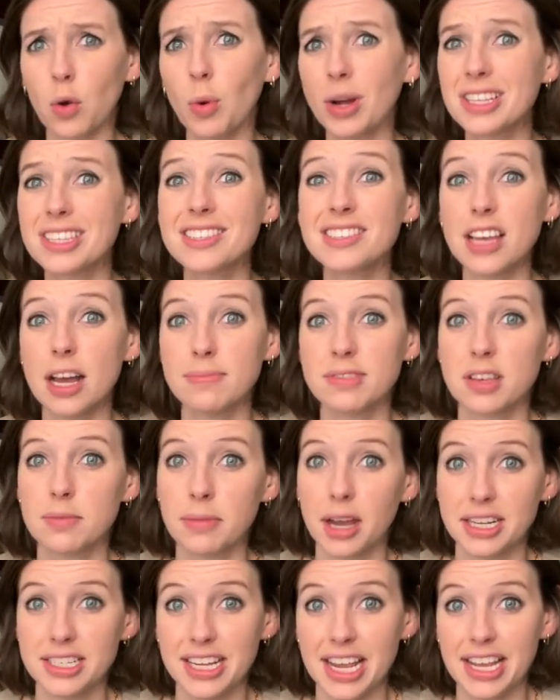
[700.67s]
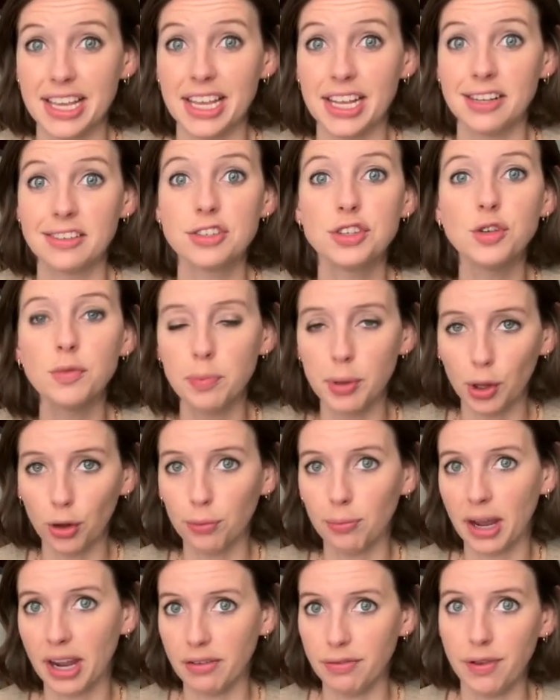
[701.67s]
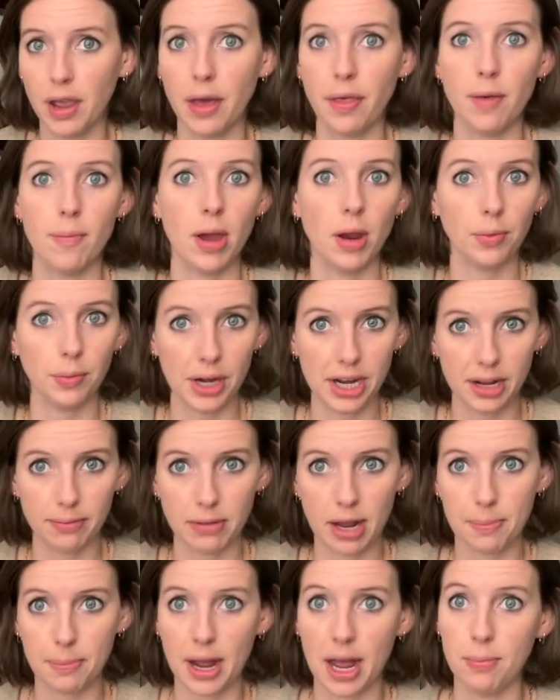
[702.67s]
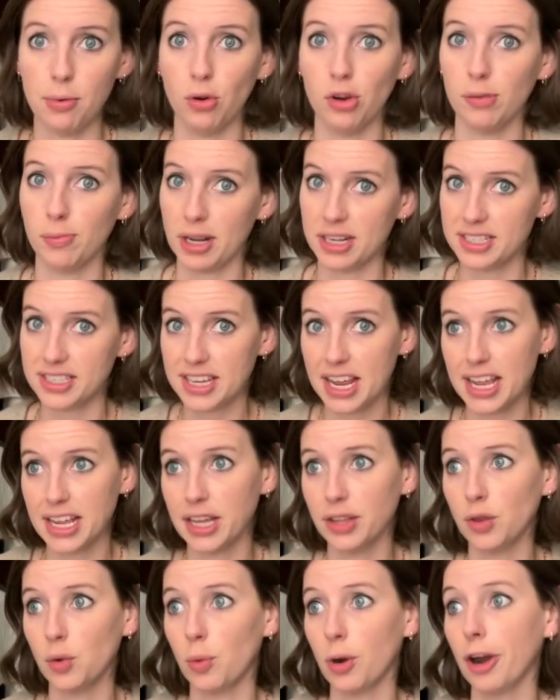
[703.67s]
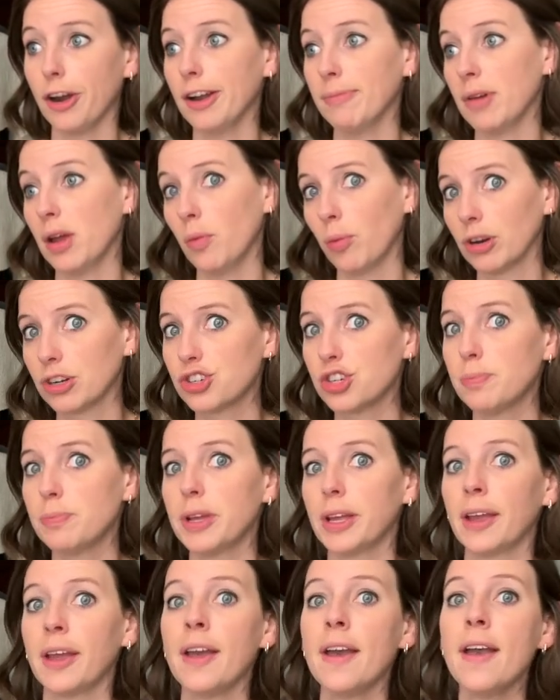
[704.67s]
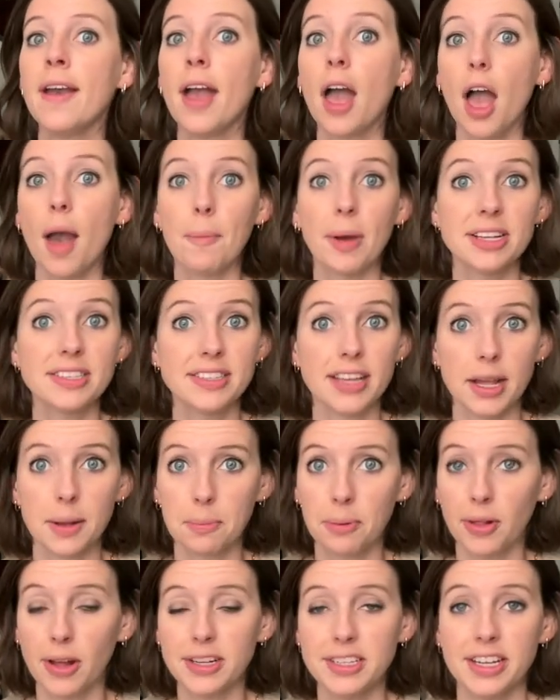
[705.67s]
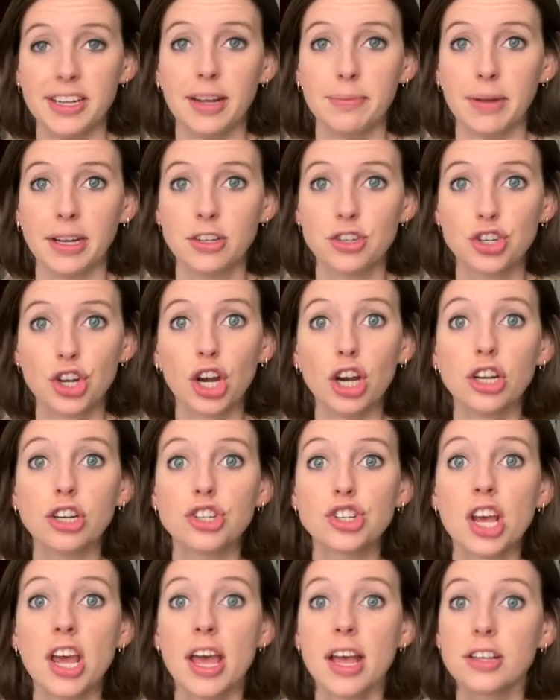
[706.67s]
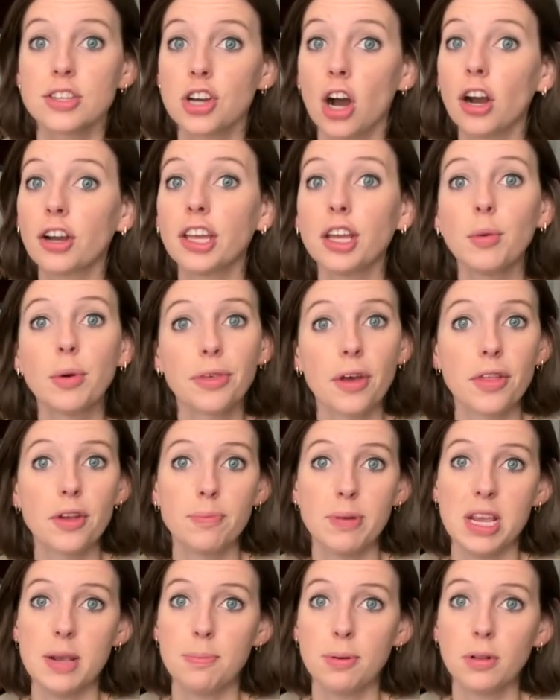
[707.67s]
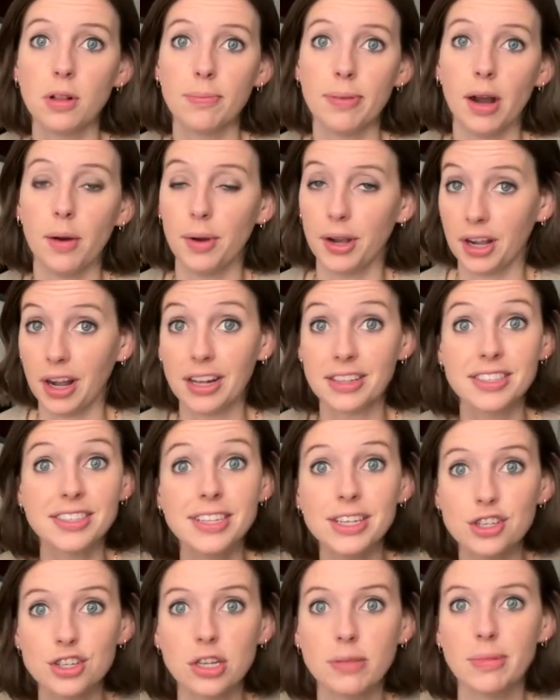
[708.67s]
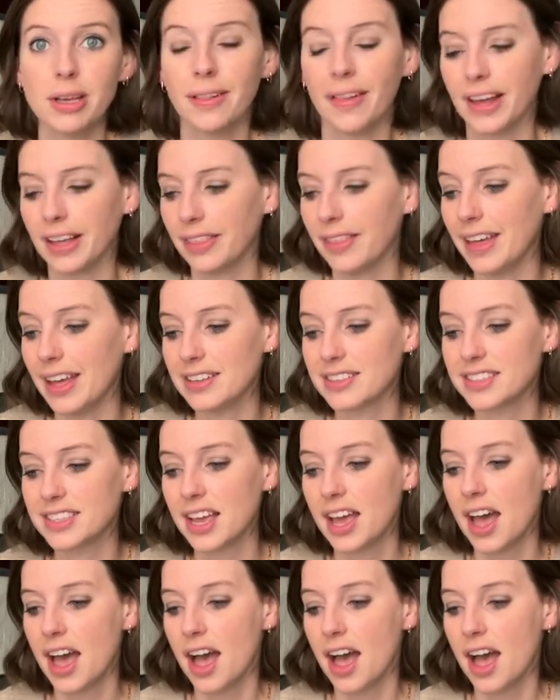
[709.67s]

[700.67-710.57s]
steps am I taking to build my faith? Am I reading my Bible? Am I staying in the Word? Am I worshiping? Am I staying plugged in at my church? Talking with other people about what God's teaching me, like this.